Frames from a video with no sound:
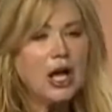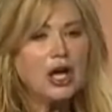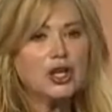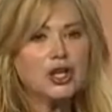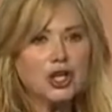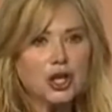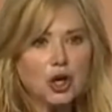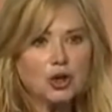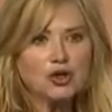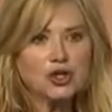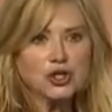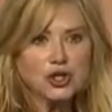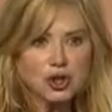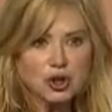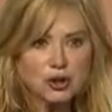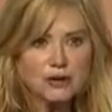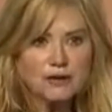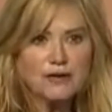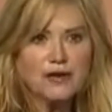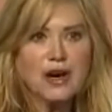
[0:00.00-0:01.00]
You know,
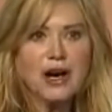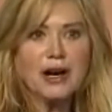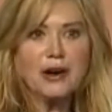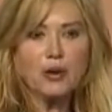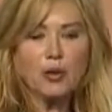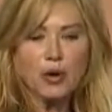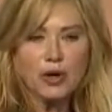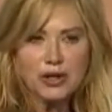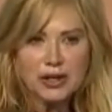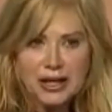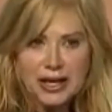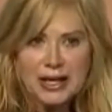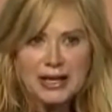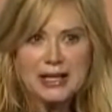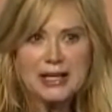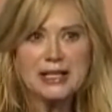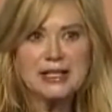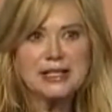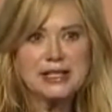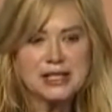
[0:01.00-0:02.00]
certified
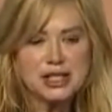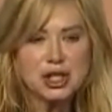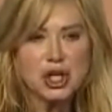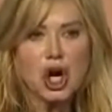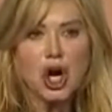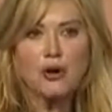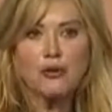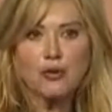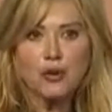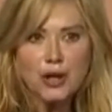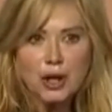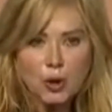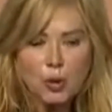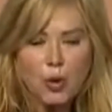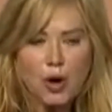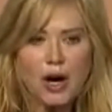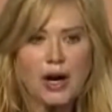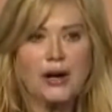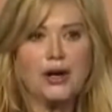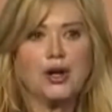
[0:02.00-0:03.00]
organic does not
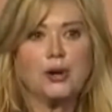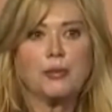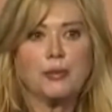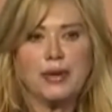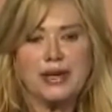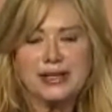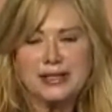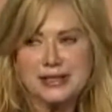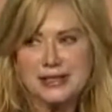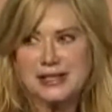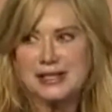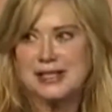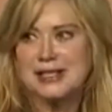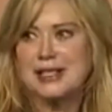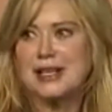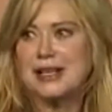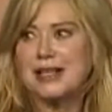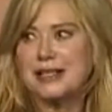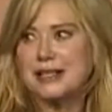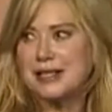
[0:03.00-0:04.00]
require
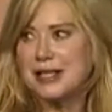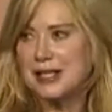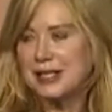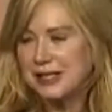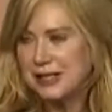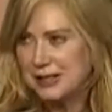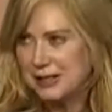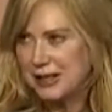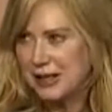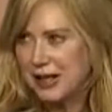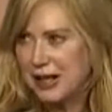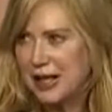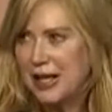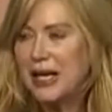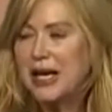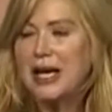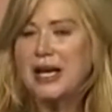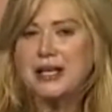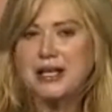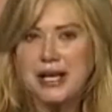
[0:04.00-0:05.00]
pesticide testing.
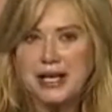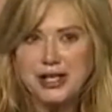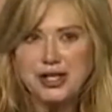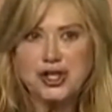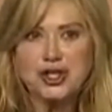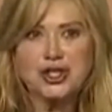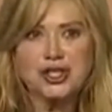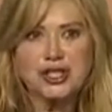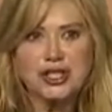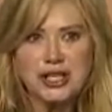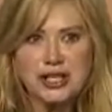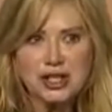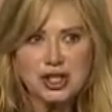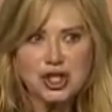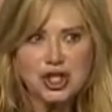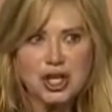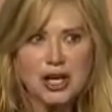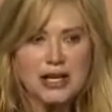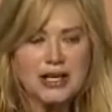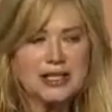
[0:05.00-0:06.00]
Nature's
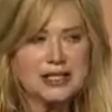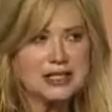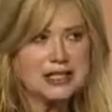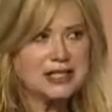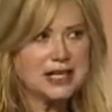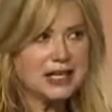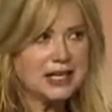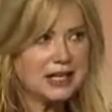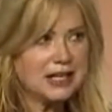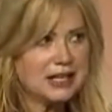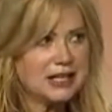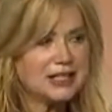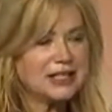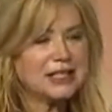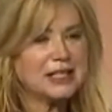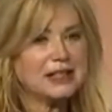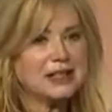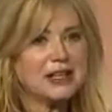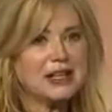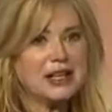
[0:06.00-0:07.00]
Sunshine has taken it
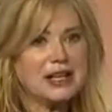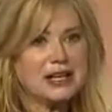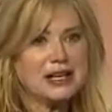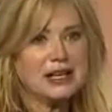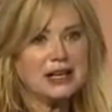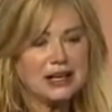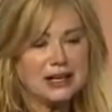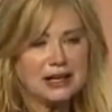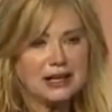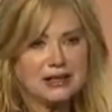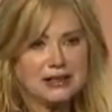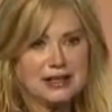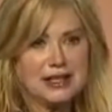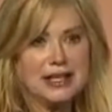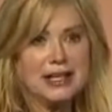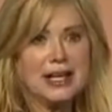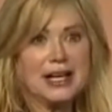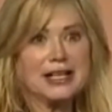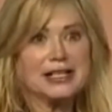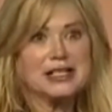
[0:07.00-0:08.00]
to the
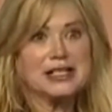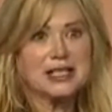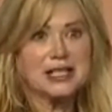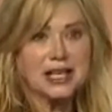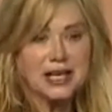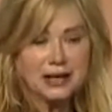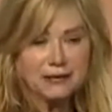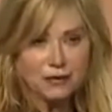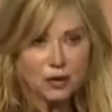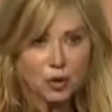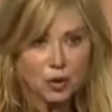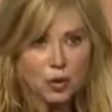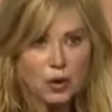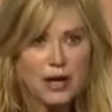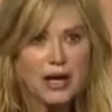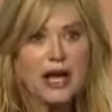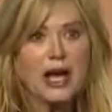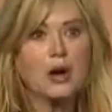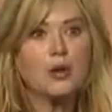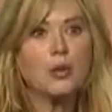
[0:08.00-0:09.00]
next level,
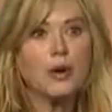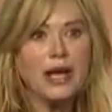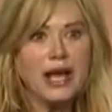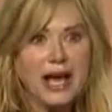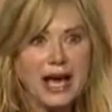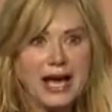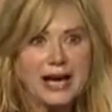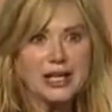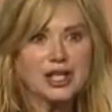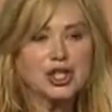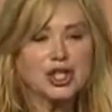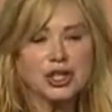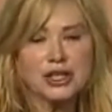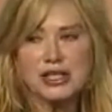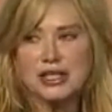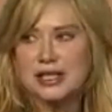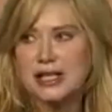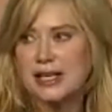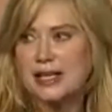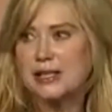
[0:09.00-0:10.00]
and we actually
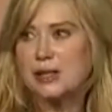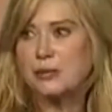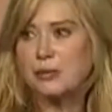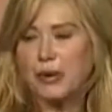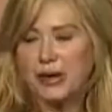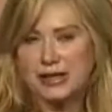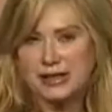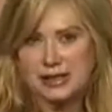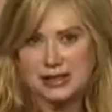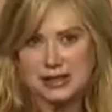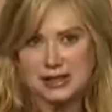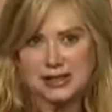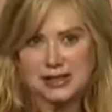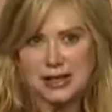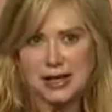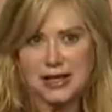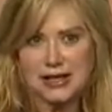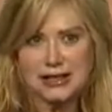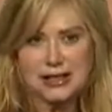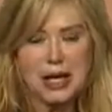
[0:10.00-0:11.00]
test
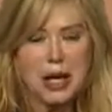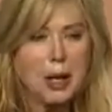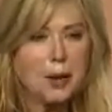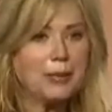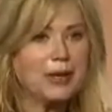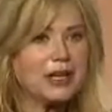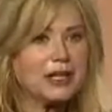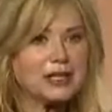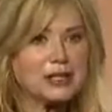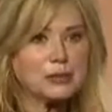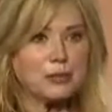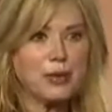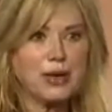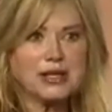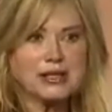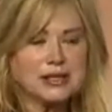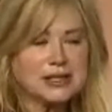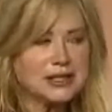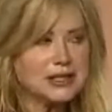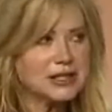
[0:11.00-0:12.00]
pesticides because
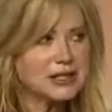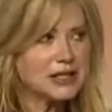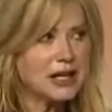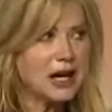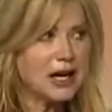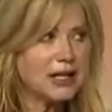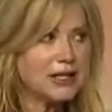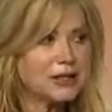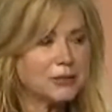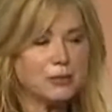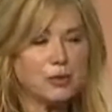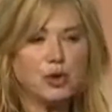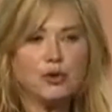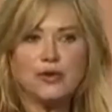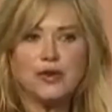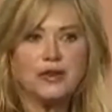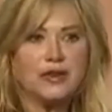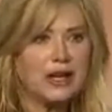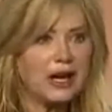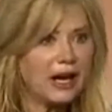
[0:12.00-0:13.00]
pesticides move
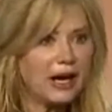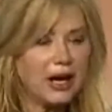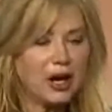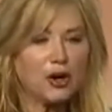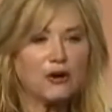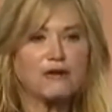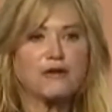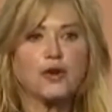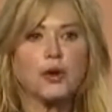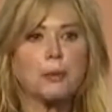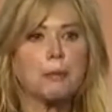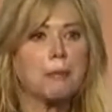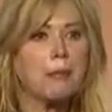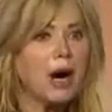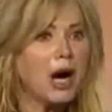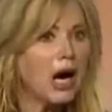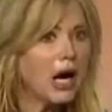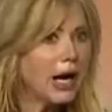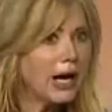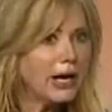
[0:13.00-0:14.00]
in the air for
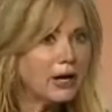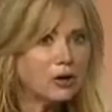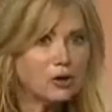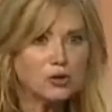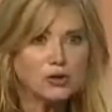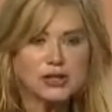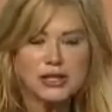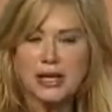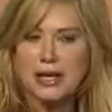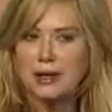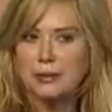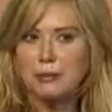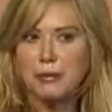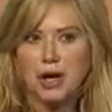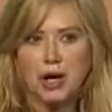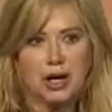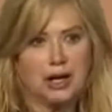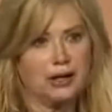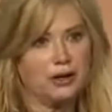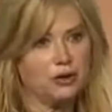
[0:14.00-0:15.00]
miles and
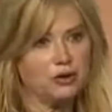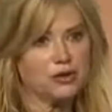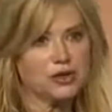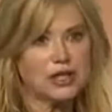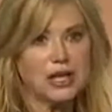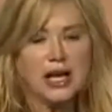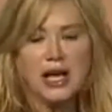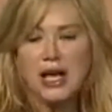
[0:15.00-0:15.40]
miles.